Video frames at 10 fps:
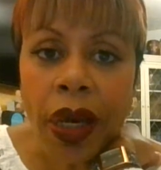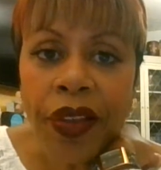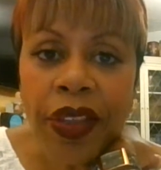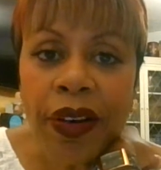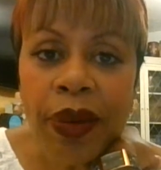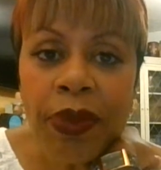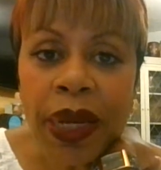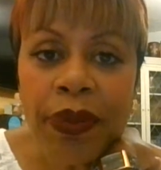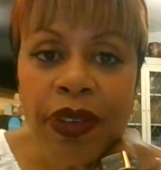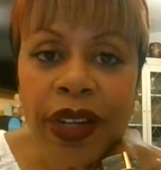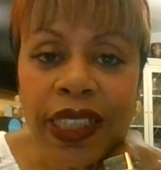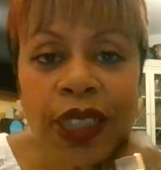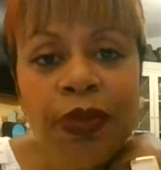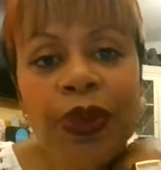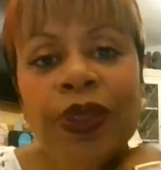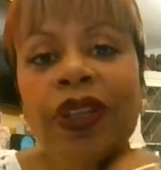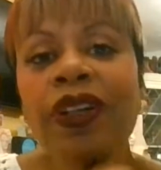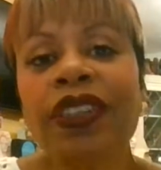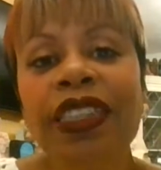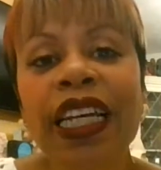Hi there, I'm Black Bright,
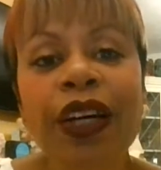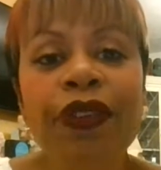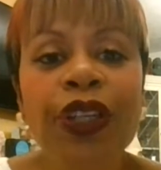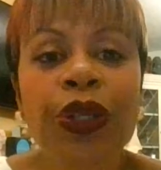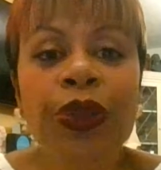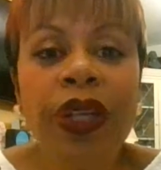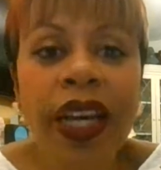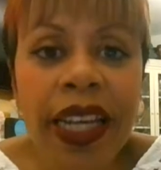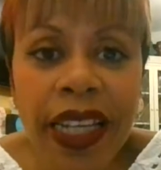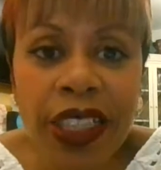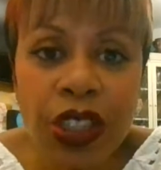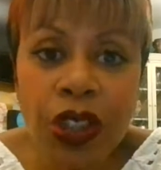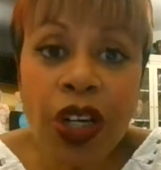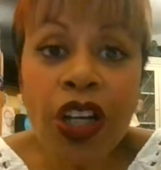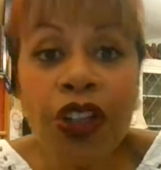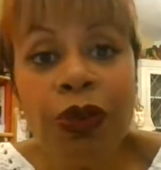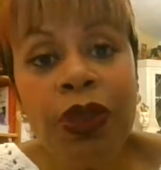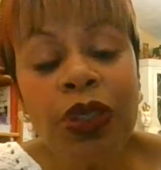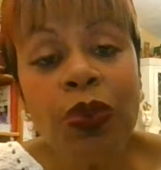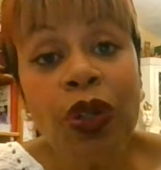broadcasting out of the UK into your
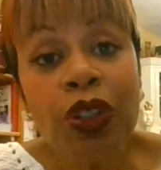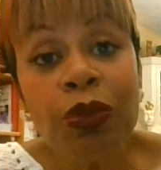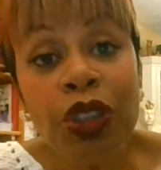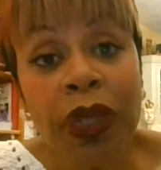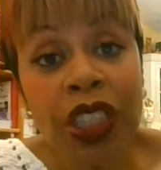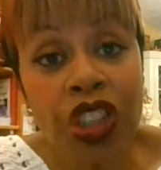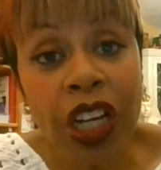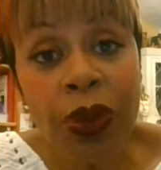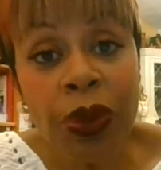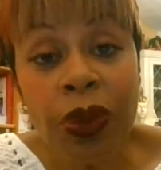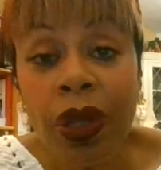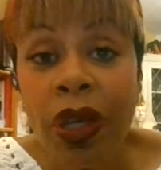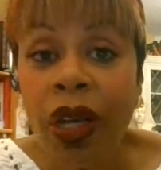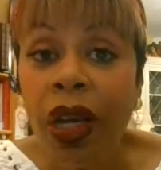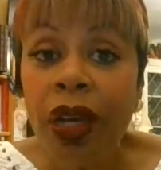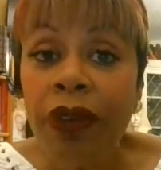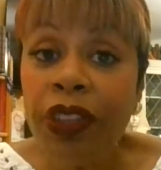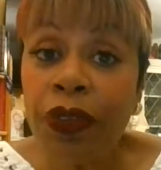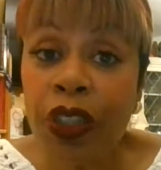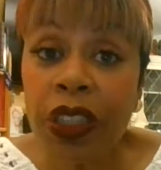homes. Welcome to my channel. If it's
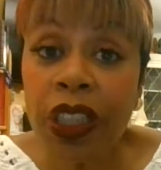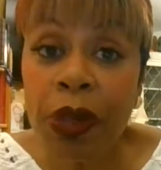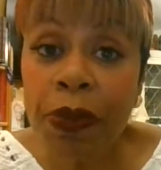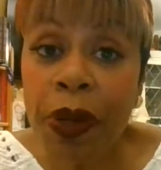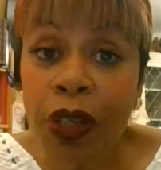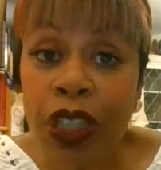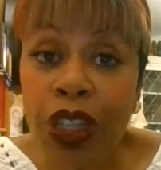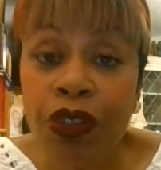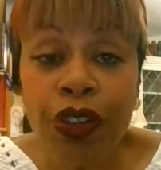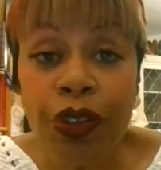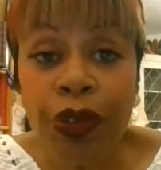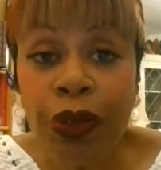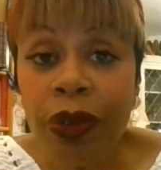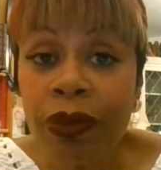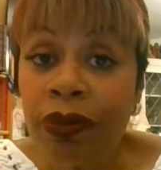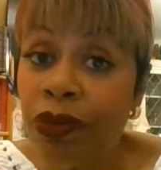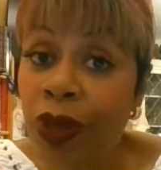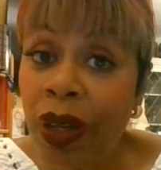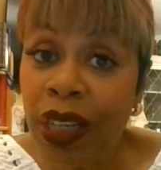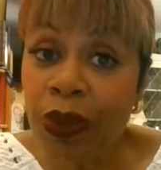the first time you're passing through,
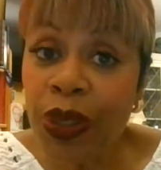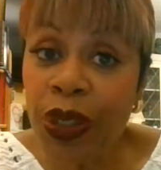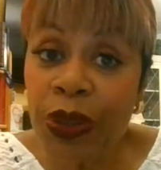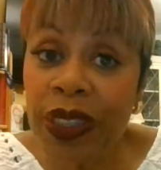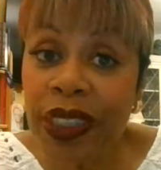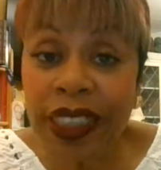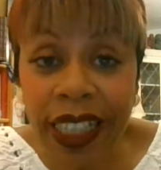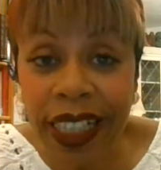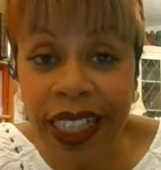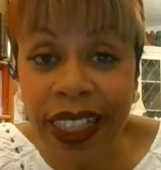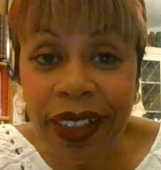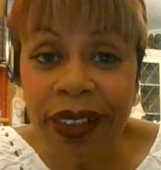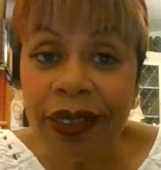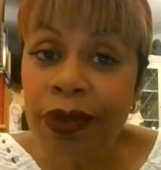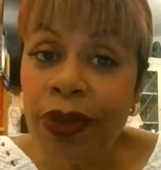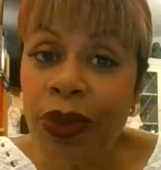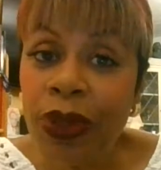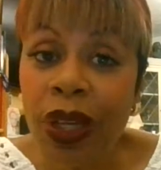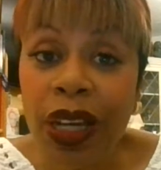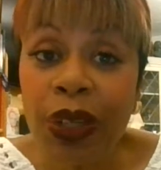you like what you see or
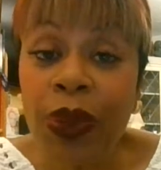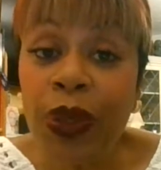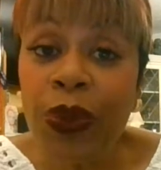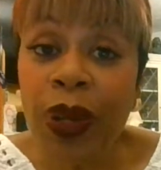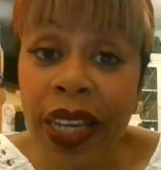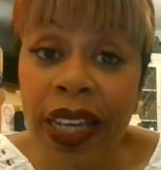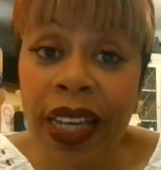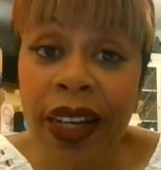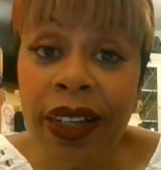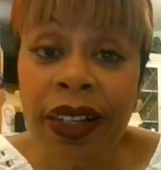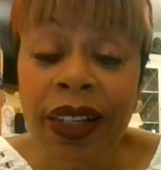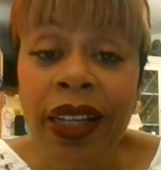you like what you hear,